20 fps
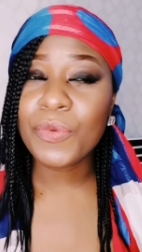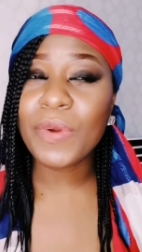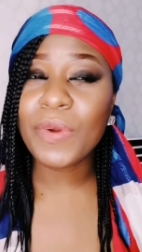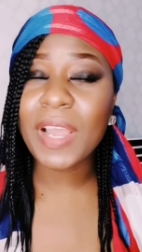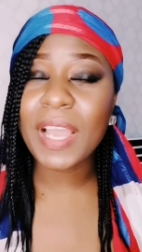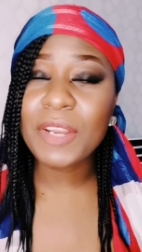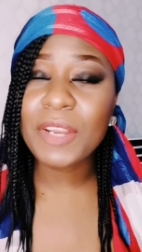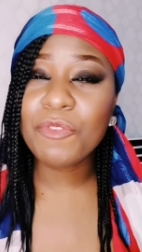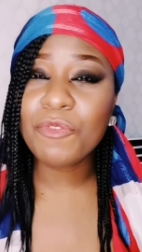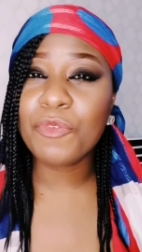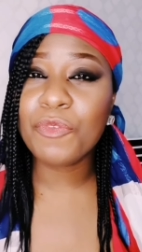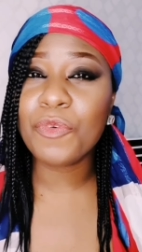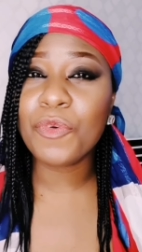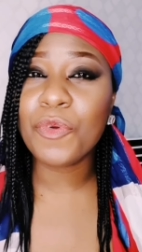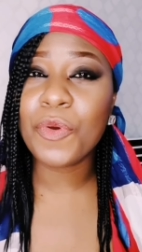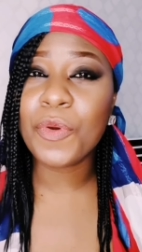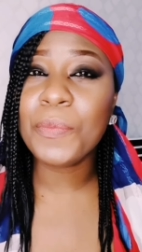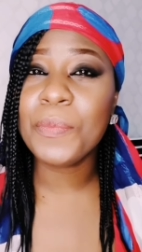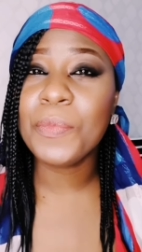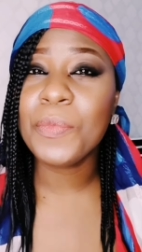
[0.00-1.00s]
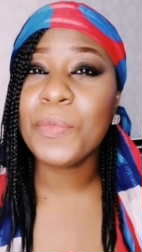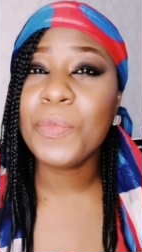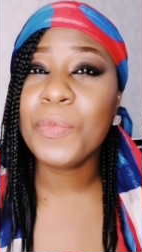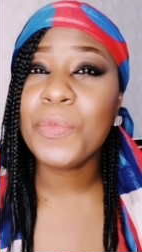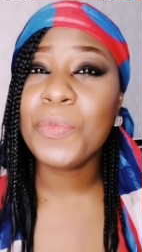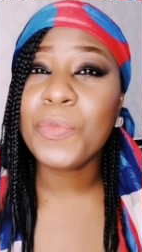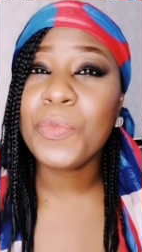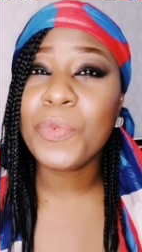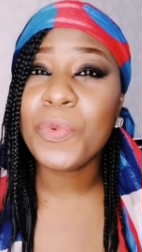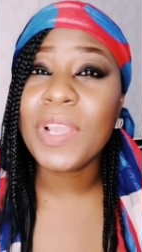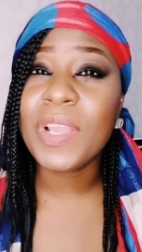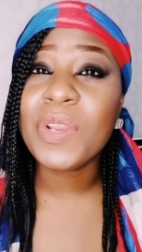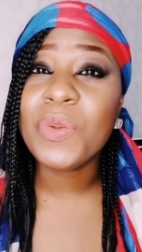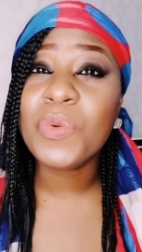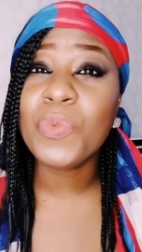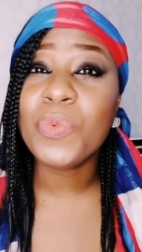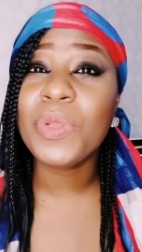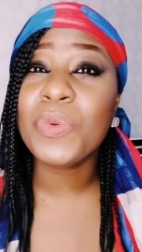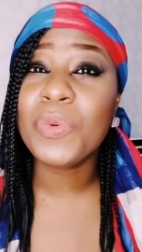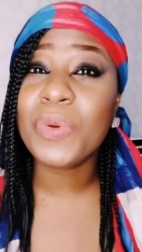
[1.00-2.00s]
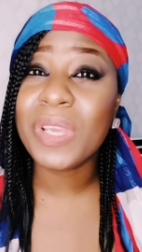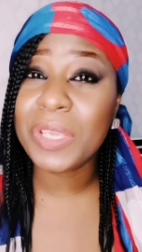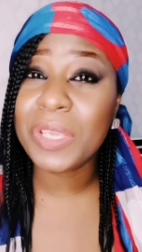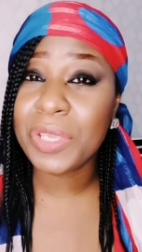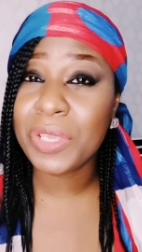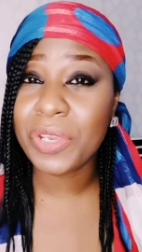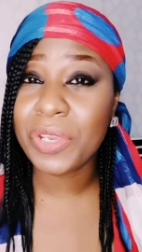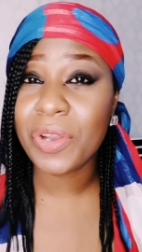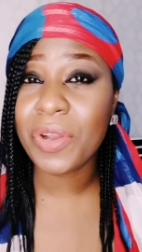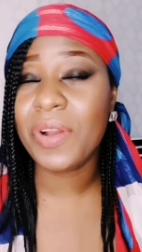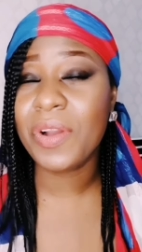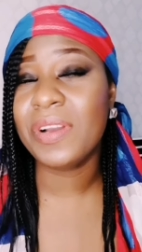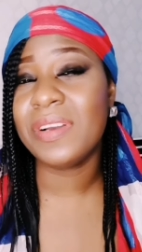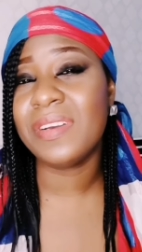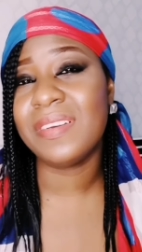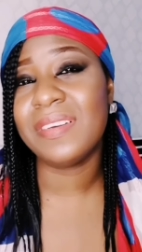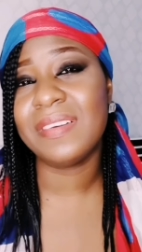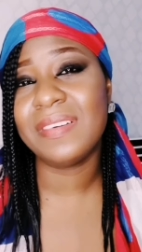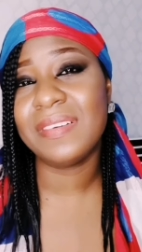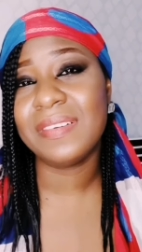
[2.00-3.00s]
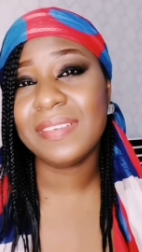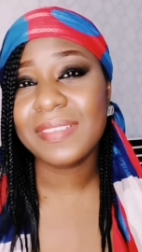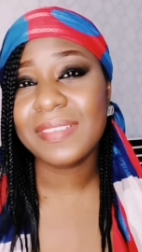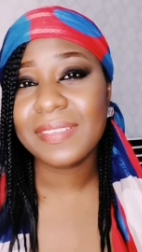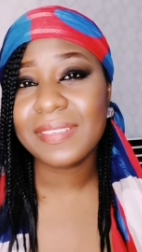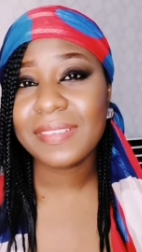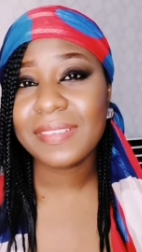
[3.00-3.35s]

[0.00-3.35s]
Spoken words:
right from when we were young.